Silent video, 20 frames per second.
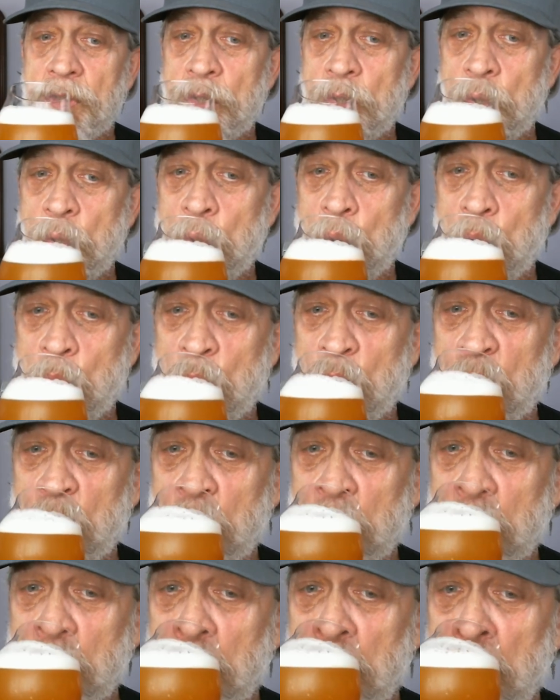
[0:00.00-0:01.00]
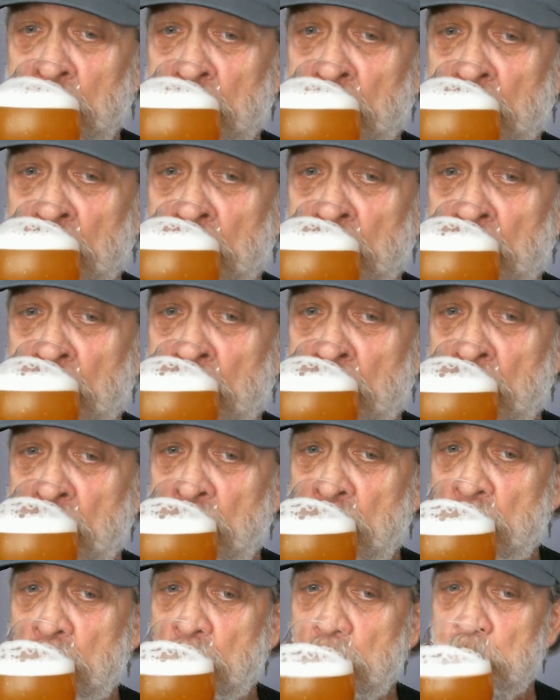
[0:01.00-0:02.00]

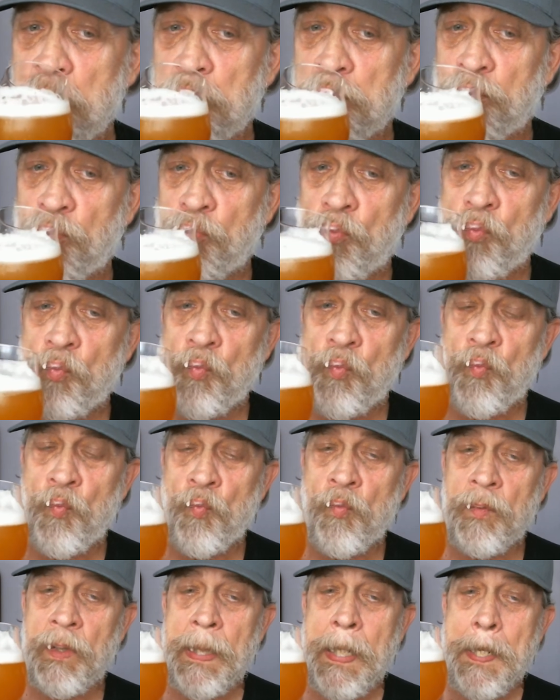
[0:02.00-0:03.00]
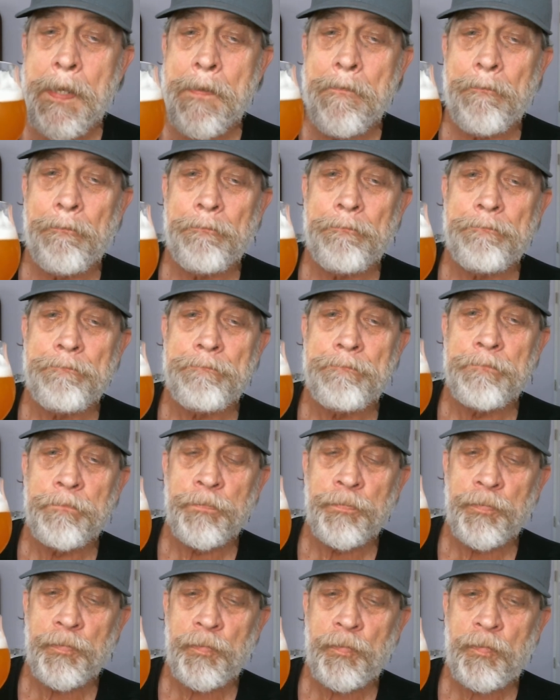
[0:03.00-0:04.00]
(no one is talking)